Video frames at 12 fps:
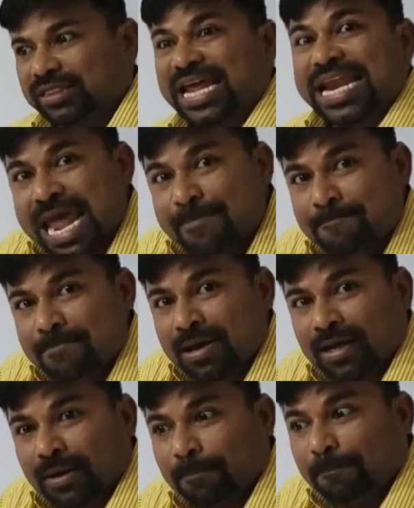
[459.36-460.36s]
the
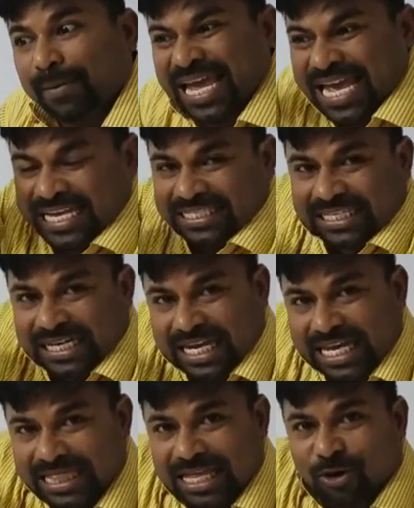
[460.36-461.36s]
number placed
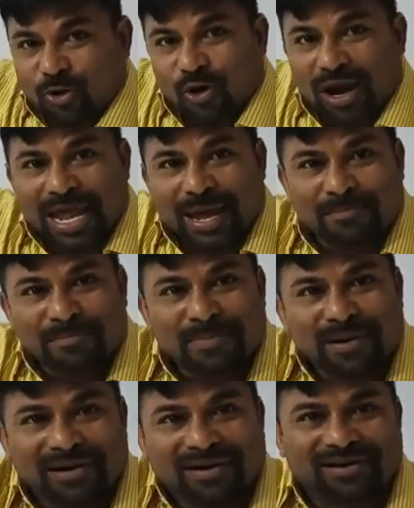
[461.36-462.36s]
in the roll
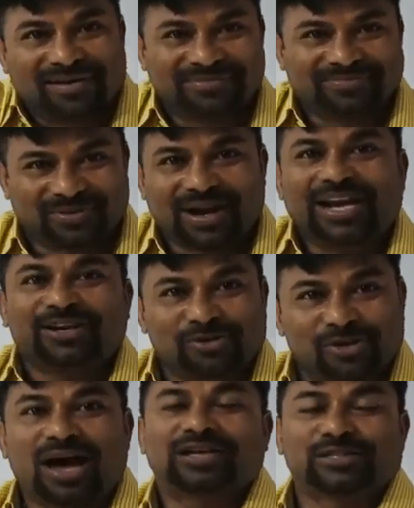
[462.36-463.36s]
number. Right,
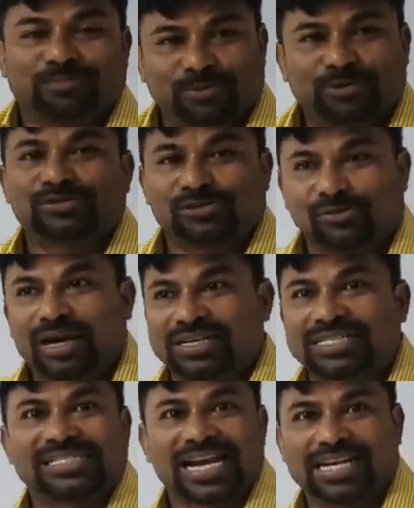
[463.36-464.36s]
you are supposed to
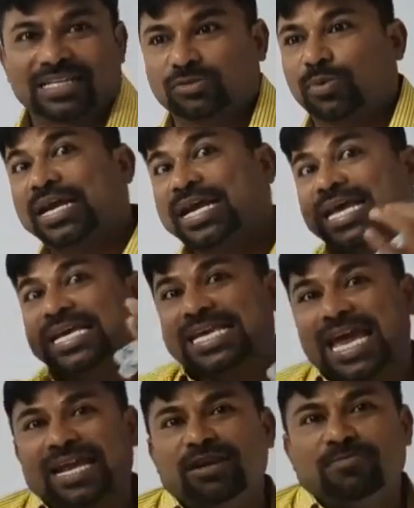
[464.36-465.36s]
understand this one.
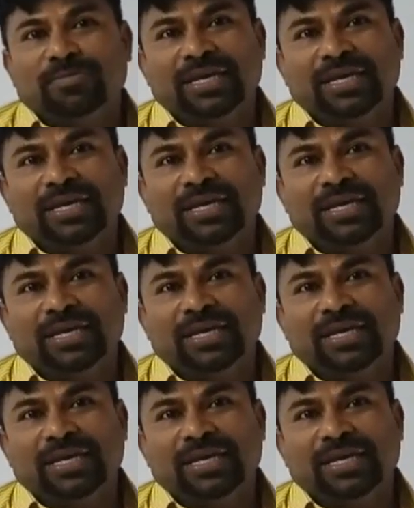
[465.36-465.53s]
N